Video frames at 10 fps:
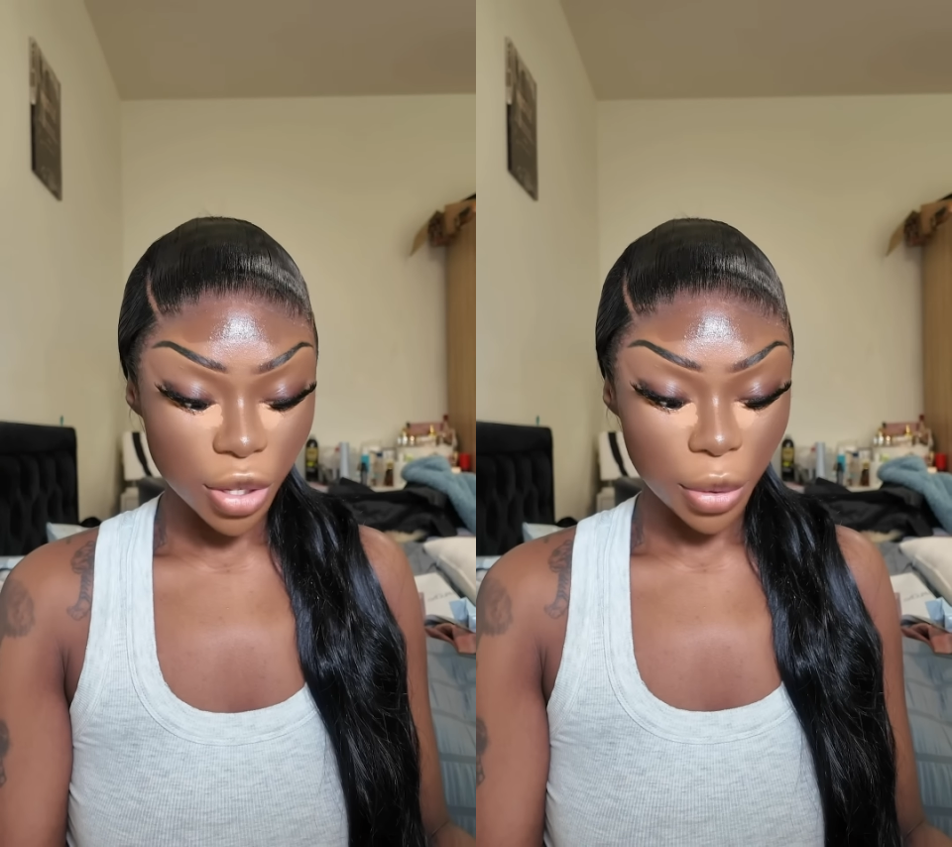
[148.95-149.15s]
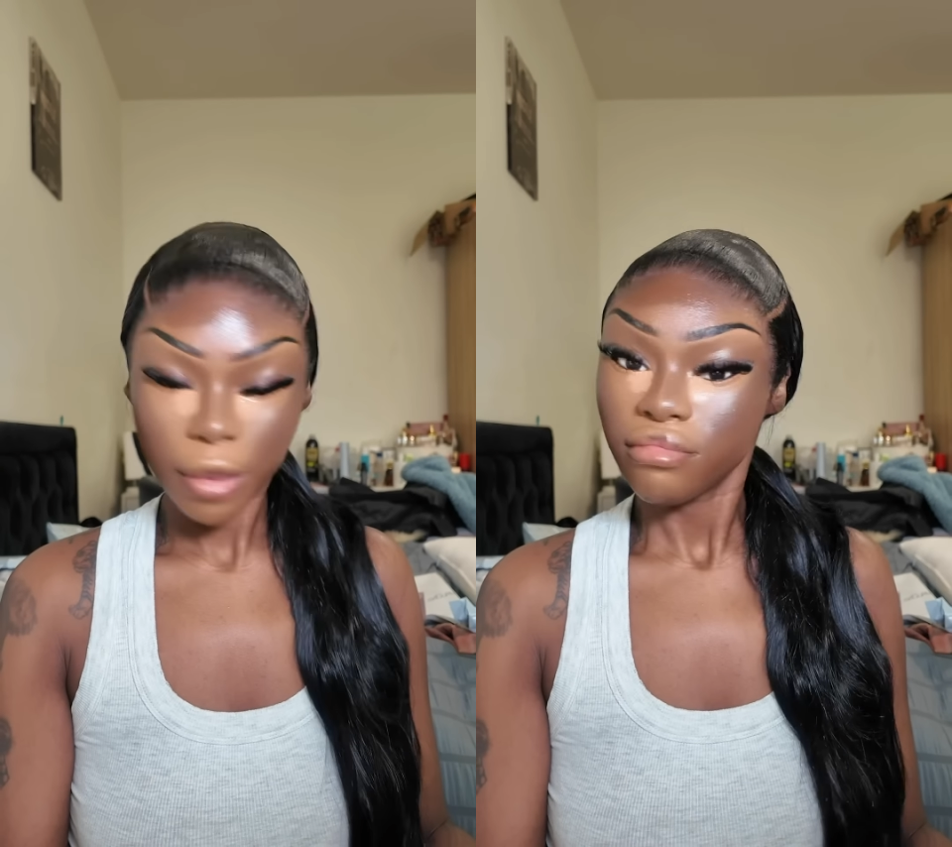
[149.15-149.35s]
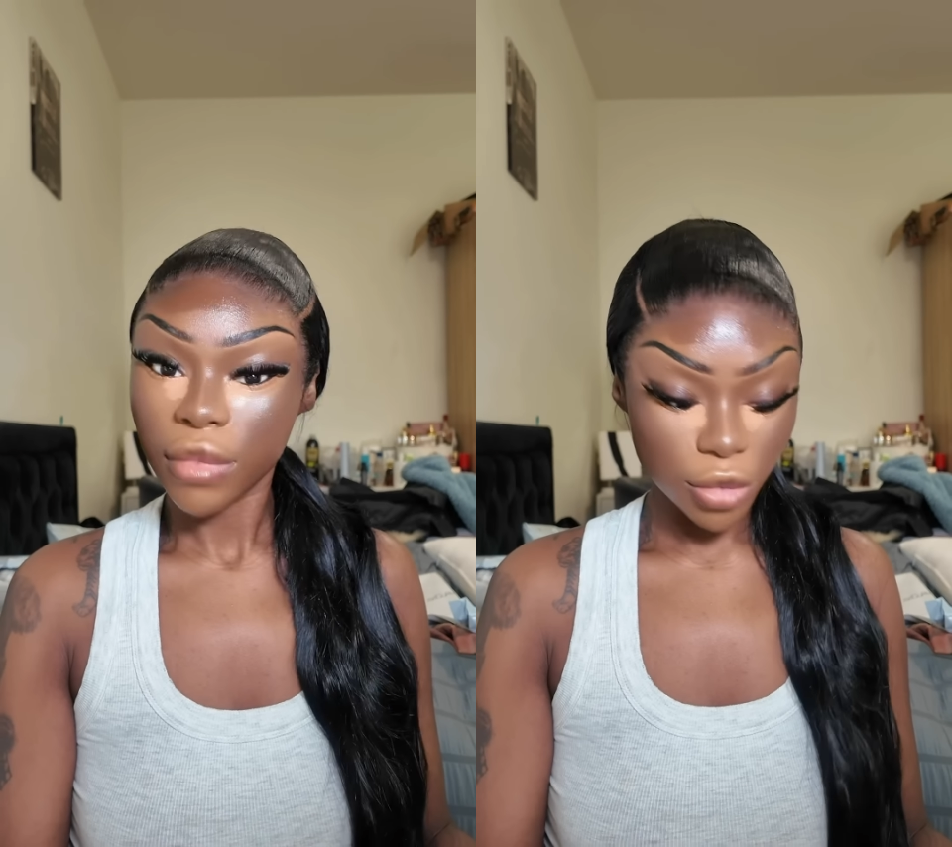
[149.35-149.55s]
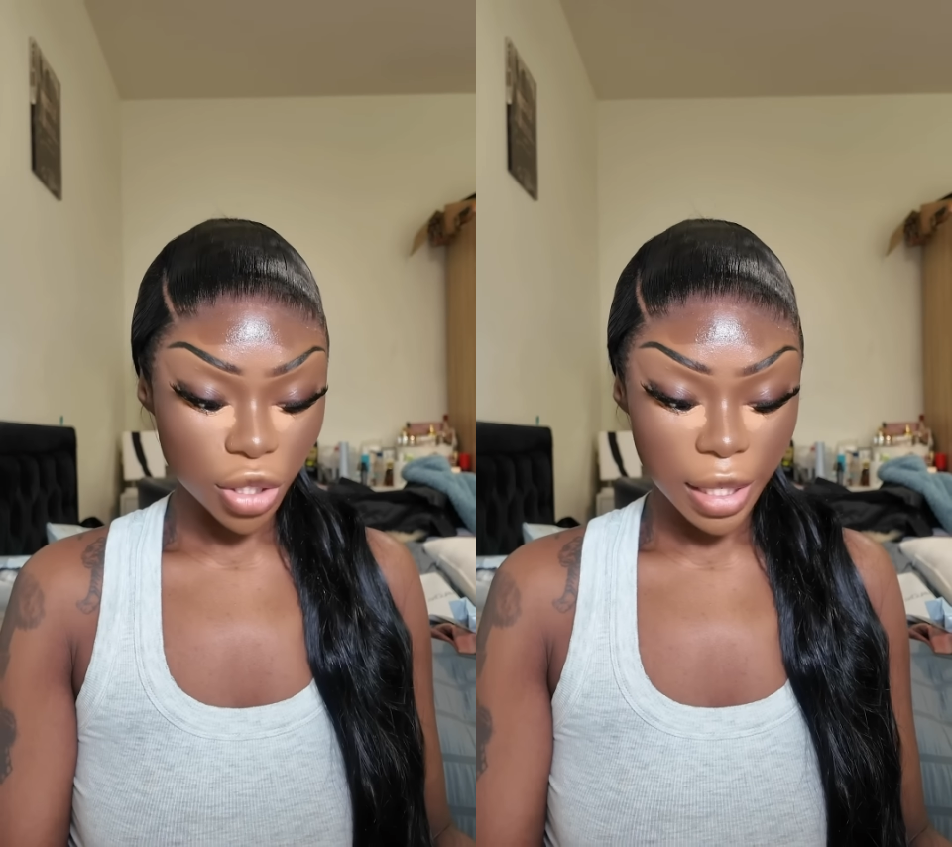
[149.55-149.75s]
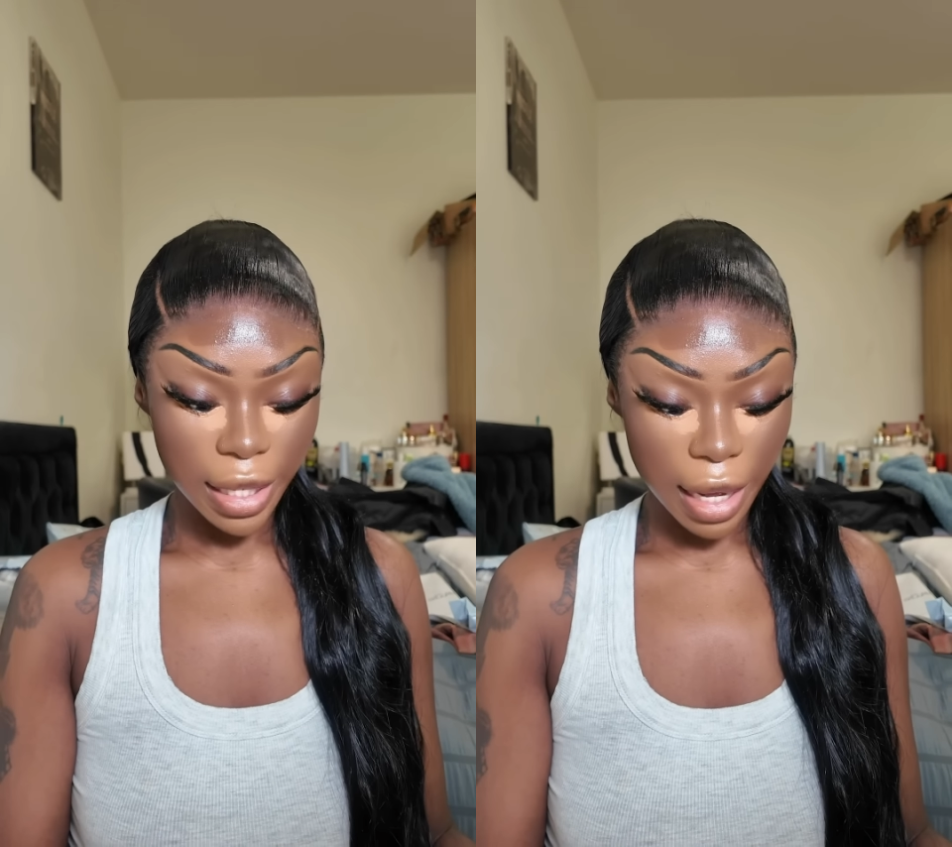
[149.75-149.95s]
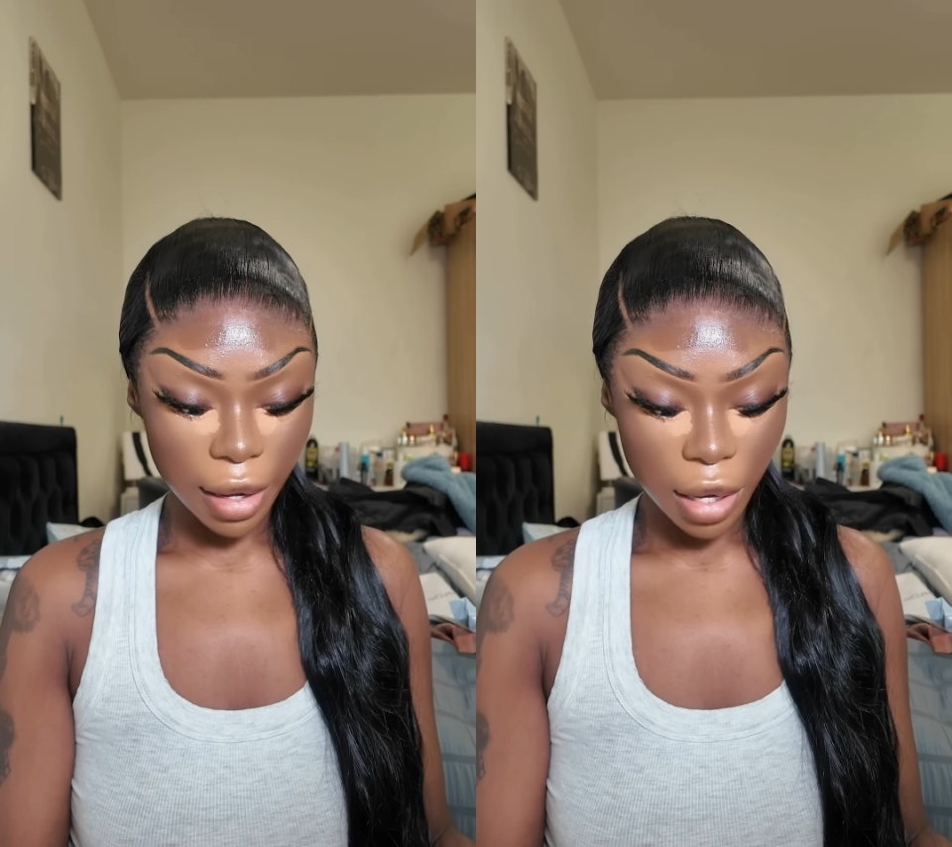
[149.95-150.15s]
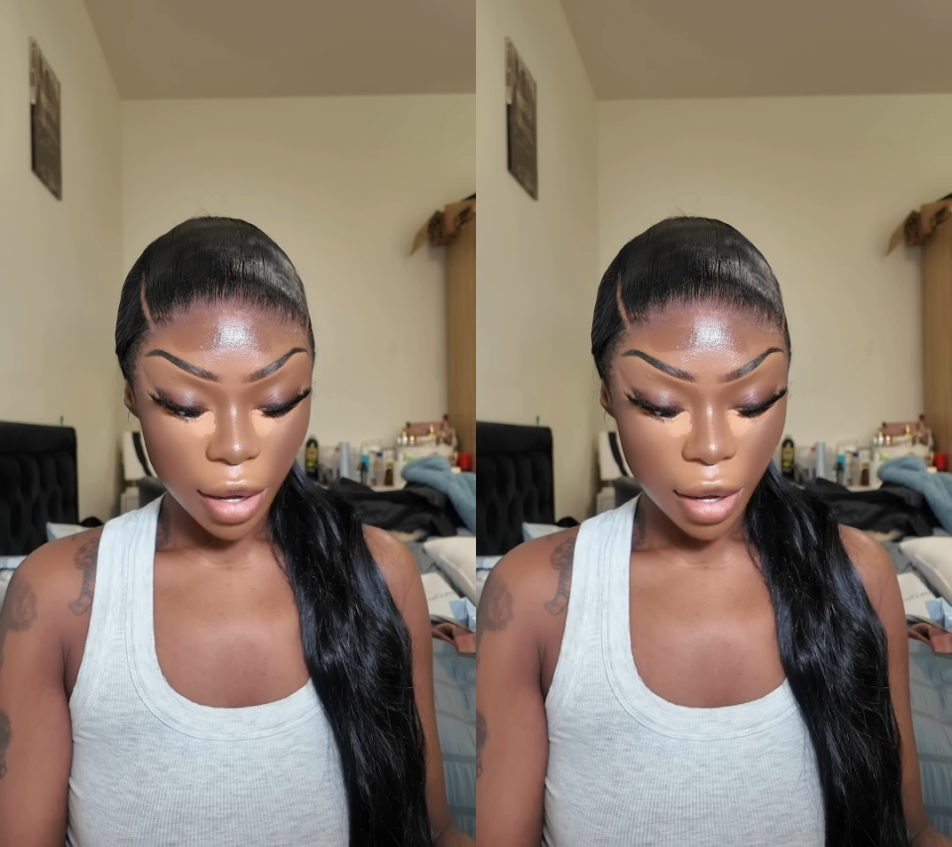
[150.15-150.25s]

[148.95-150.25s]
So I'm just going to clean that.